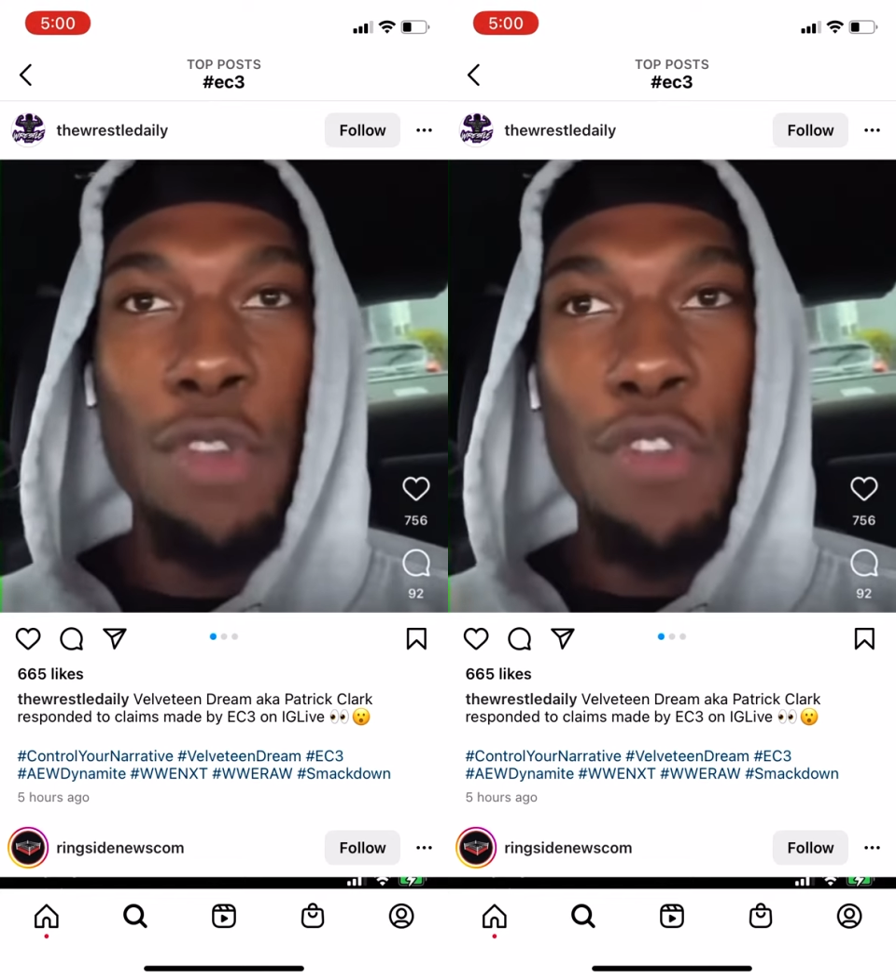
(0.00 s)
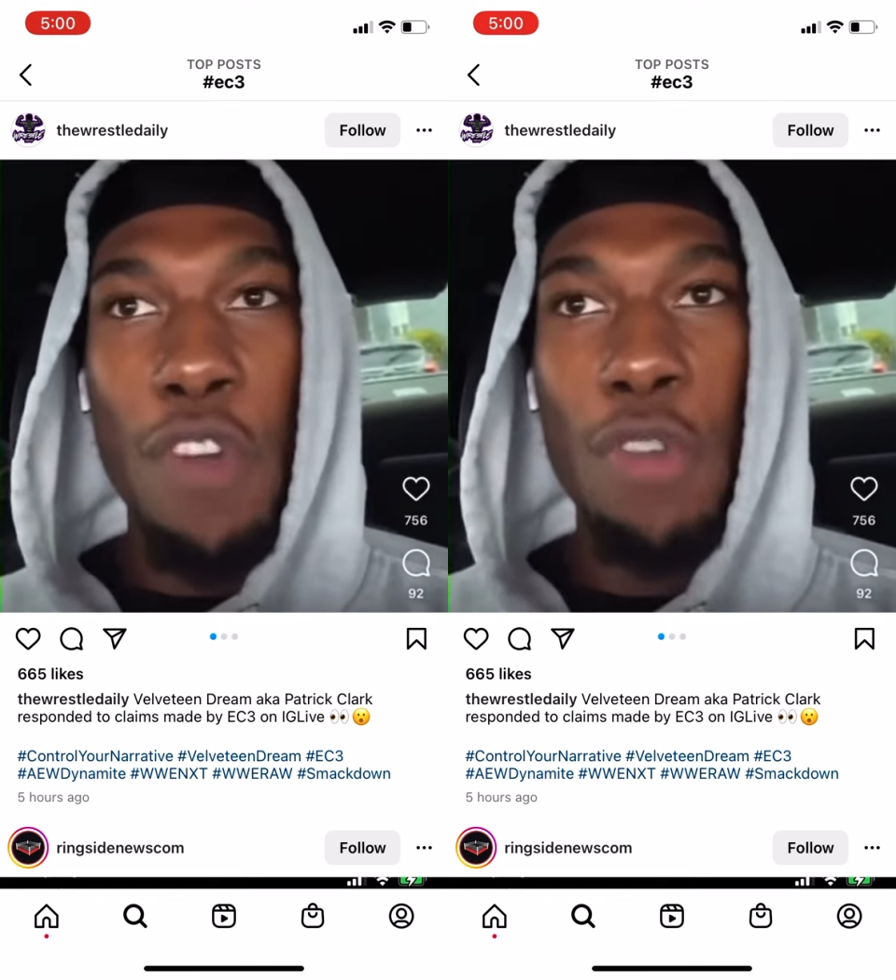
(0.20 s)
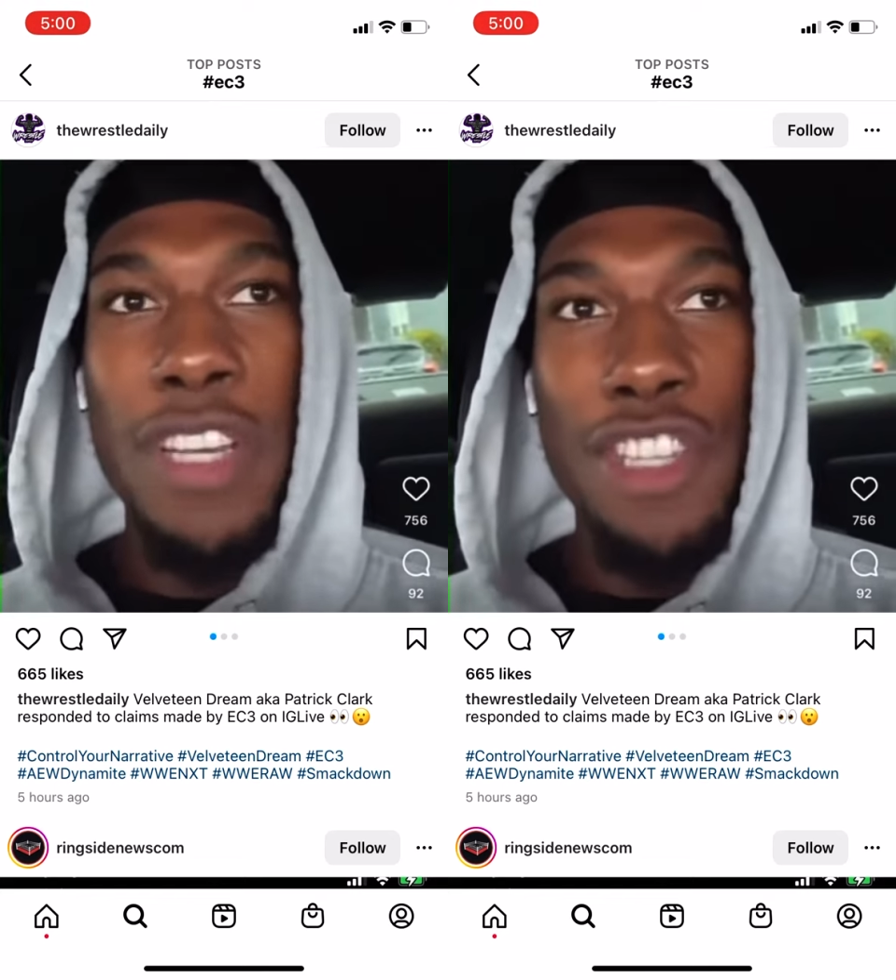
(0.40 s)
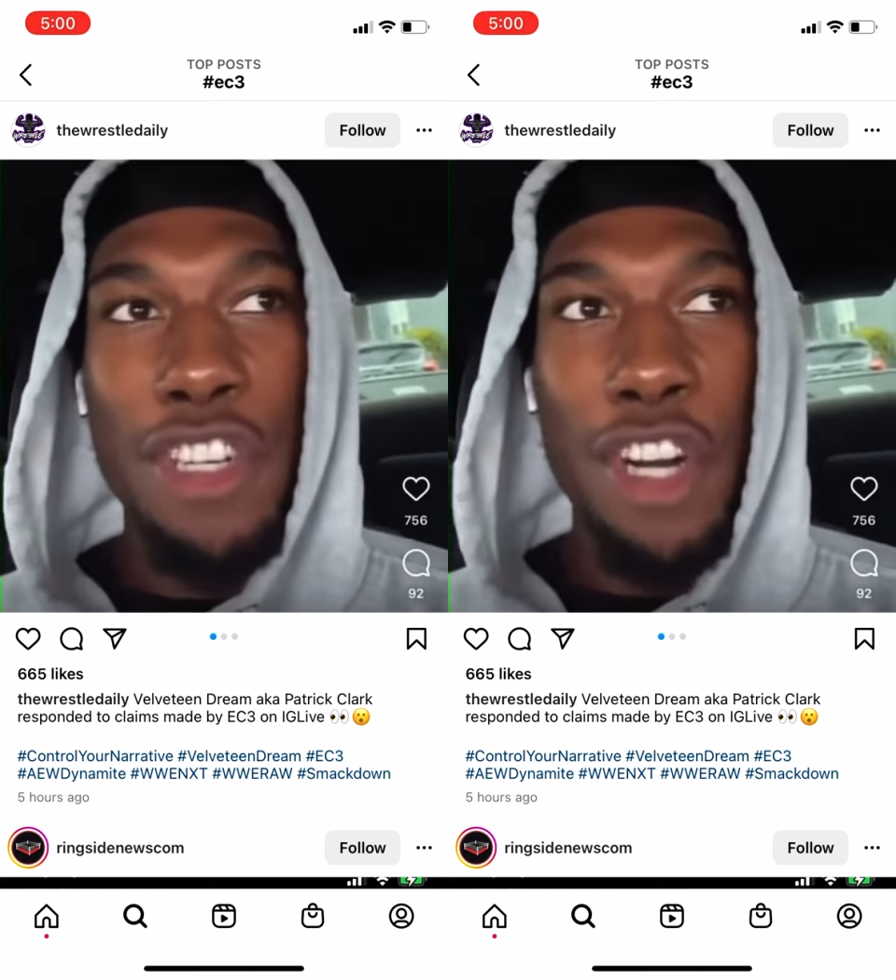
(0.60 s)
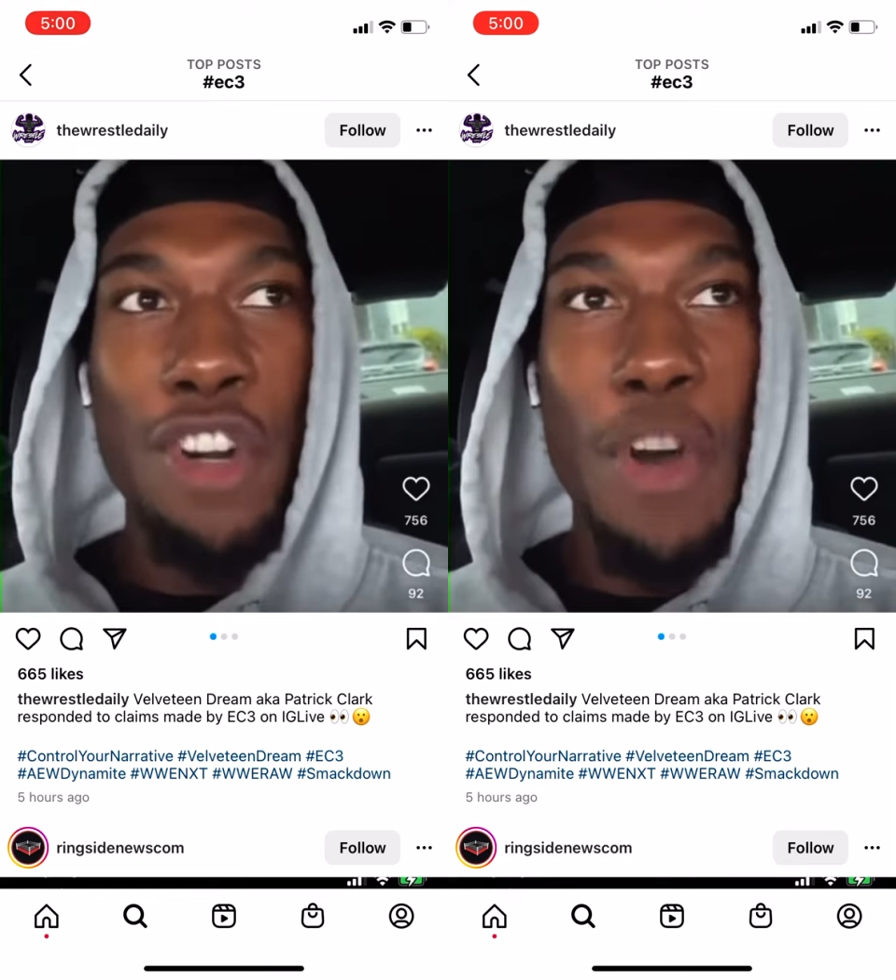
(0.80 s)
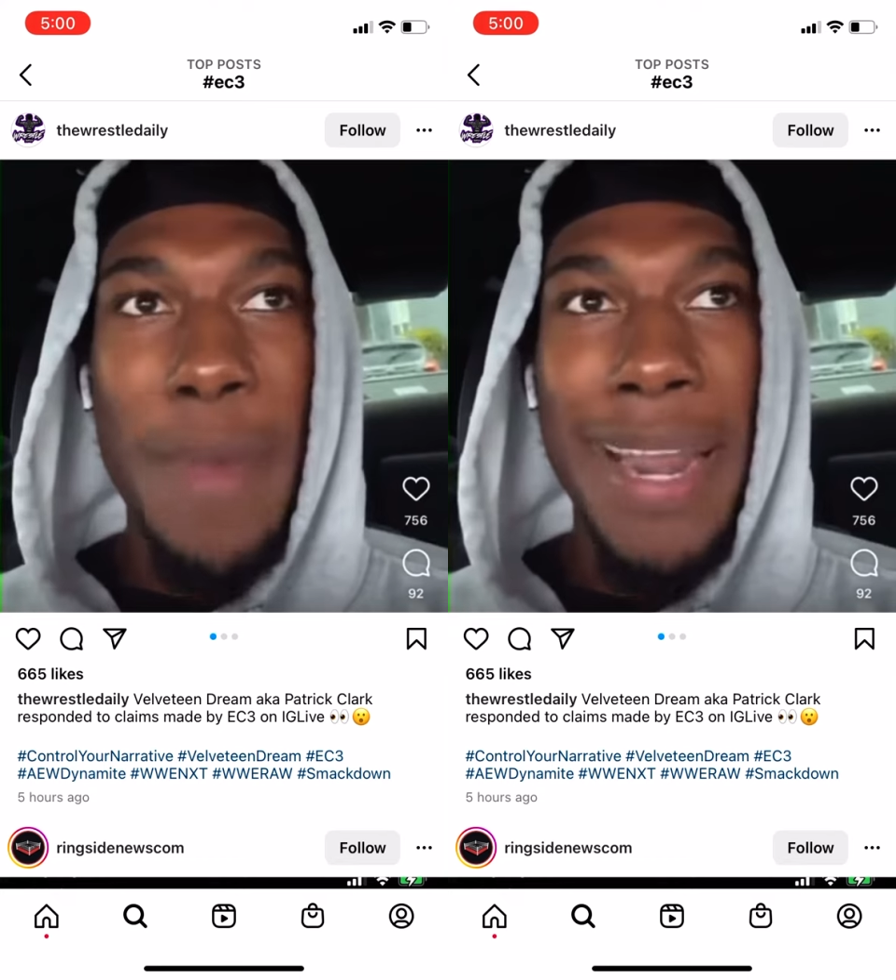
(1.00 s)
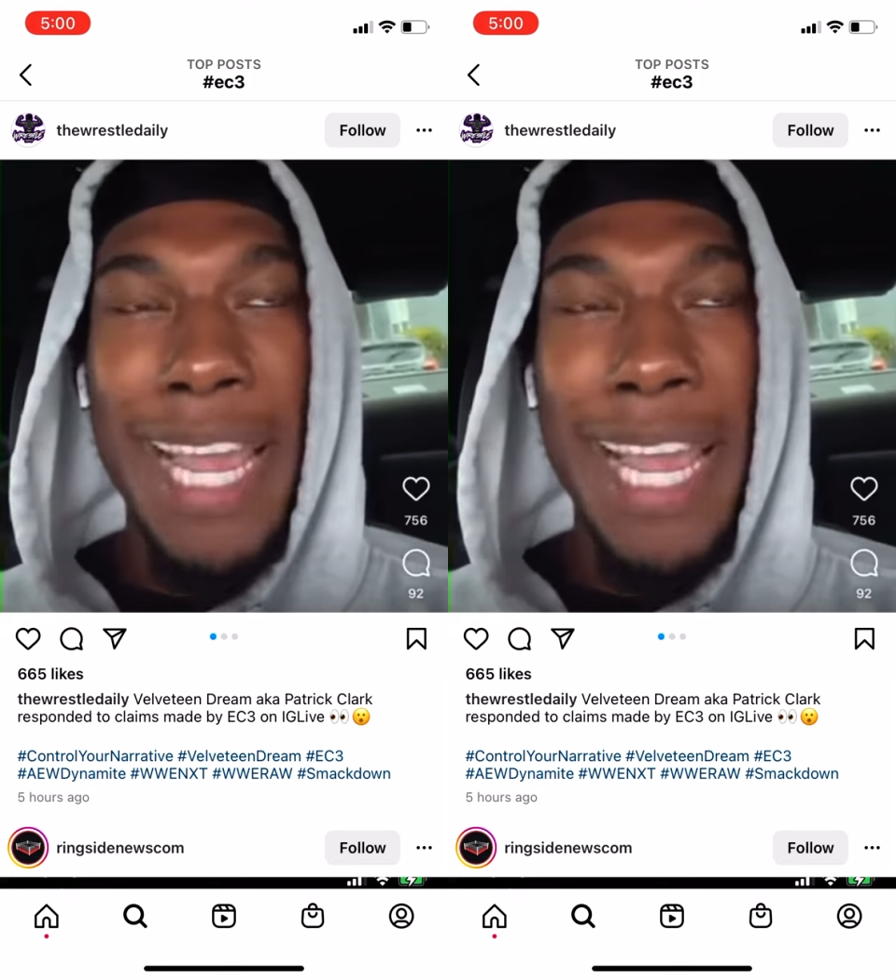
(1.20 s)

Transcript: You throw this dirt on my